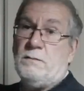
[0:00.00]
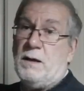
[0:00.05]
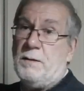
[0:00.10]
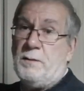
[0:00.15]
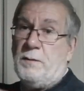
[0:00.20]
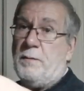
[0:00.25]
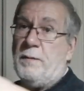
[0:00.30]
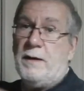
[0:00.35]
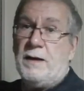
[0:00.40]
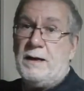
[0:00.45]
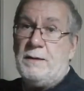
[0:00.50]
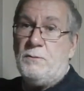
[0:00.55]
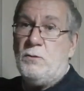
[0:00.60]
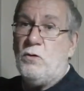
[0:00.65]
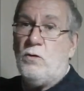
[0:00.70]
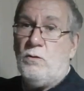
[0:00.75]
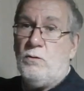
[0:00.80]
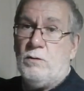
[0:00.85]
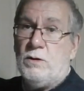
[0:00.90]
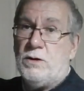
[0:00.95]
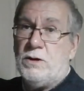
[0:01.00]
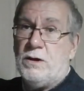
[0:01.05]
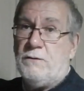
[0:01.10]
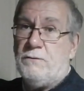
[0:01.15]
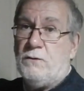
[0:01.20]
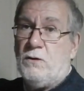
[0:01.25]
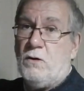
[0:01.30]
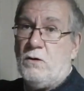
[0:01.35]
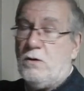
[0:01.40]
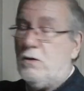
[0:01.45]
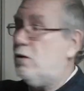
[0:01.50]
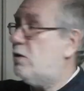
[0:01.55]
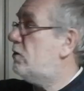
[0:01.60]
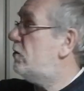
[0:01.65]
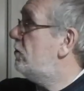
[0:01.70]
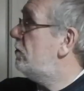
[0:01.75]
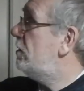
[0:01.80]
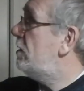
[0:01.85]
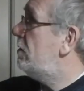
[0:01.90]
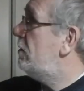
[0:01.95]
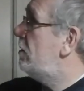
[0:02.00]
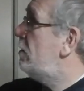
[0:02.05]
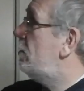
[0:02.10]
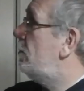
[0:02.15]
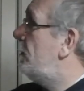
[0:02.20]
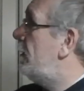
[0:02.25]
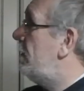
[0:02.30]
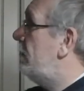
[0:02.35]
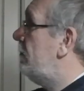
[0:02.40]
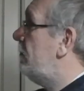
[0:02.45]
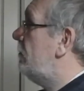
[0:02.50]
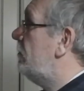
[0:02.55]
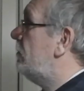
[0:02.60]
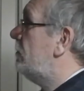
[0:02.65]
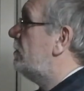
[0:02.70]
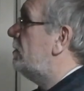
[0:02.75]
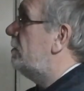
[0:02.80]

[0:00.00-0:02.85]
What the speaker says: be many more which I've not got or don't know about, of course.